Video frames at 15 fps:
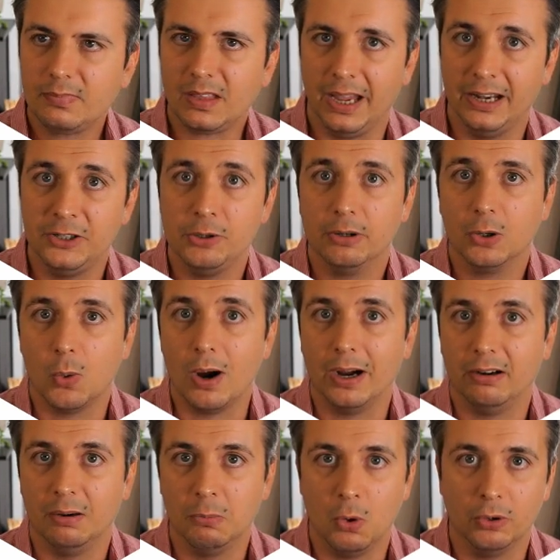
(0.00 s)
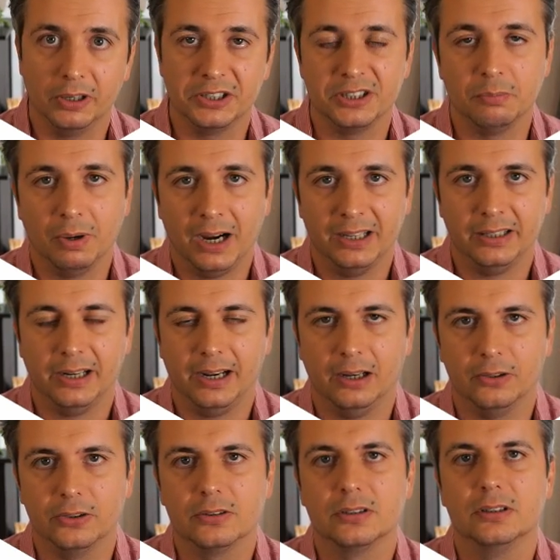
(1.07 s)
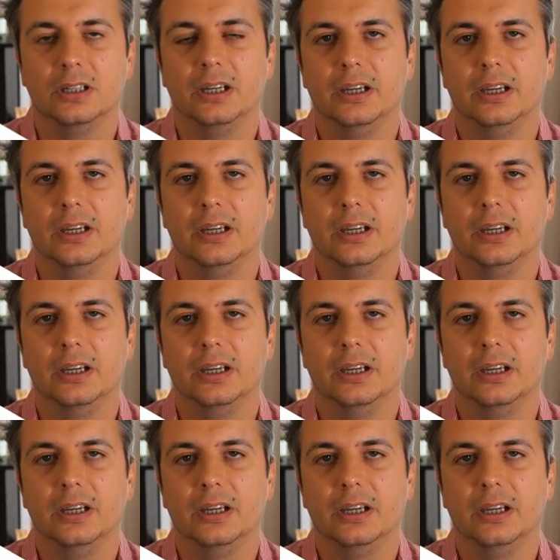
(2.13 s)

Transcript: and you acquire a mortgage and buy in that house,